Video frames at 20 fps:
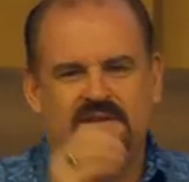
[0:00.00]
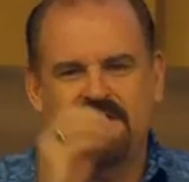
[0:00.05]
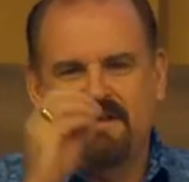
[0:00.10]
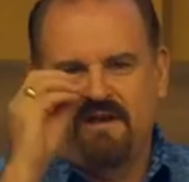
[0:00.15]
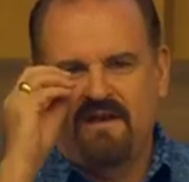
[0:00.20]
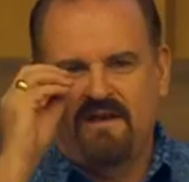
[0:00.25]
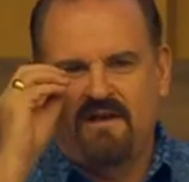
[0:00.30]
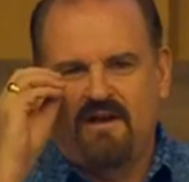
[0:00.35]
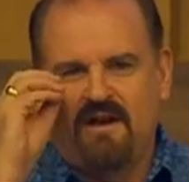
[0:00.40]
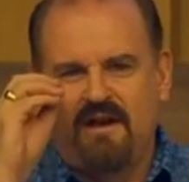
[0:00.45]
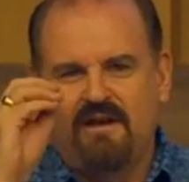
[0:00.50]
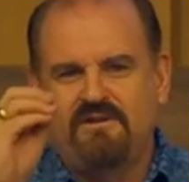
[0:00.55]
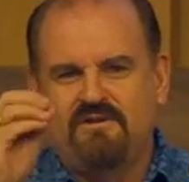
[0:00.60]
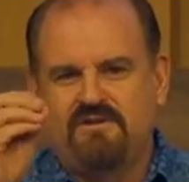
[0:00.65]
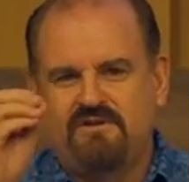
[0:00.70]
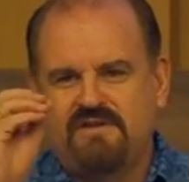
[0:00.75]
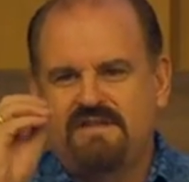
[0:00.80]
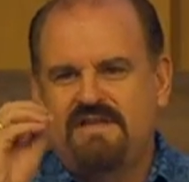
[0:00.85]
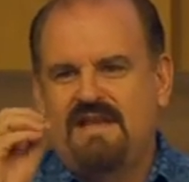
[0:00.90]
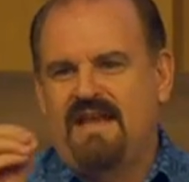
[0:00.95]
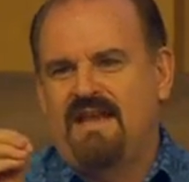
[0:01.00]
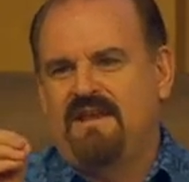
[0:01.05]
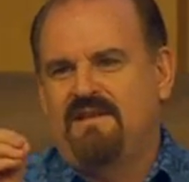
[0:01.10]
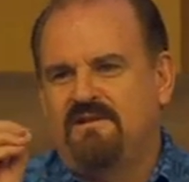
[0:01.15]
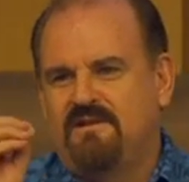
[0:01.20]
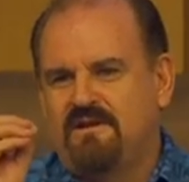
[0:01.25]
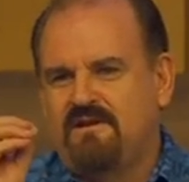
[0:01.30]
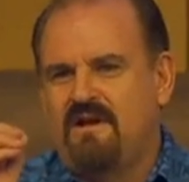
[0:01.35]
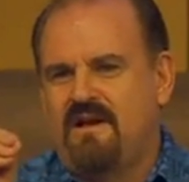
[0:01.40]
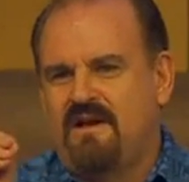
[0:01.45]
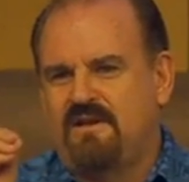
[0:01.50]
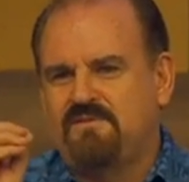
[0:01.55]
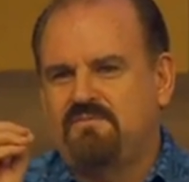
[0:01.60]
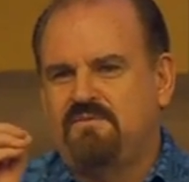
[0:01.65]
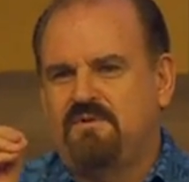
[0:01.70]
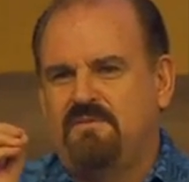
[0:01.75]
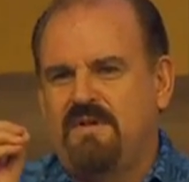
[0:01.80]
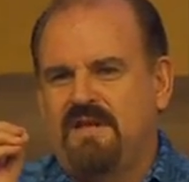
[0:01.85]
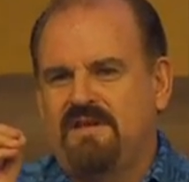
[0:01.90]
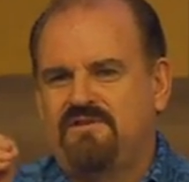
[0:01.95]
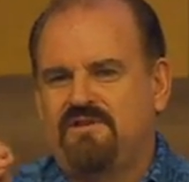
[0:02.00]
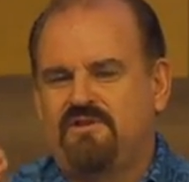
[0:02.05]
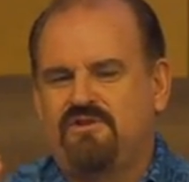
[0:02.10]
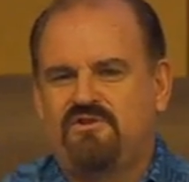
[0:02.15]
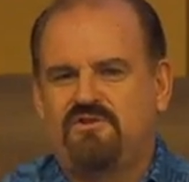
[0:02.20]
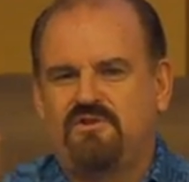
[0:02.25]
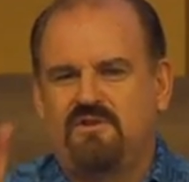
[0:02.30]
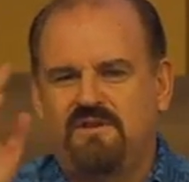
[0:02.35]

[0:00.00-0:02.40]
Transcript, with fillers: uh, understand the gospel message.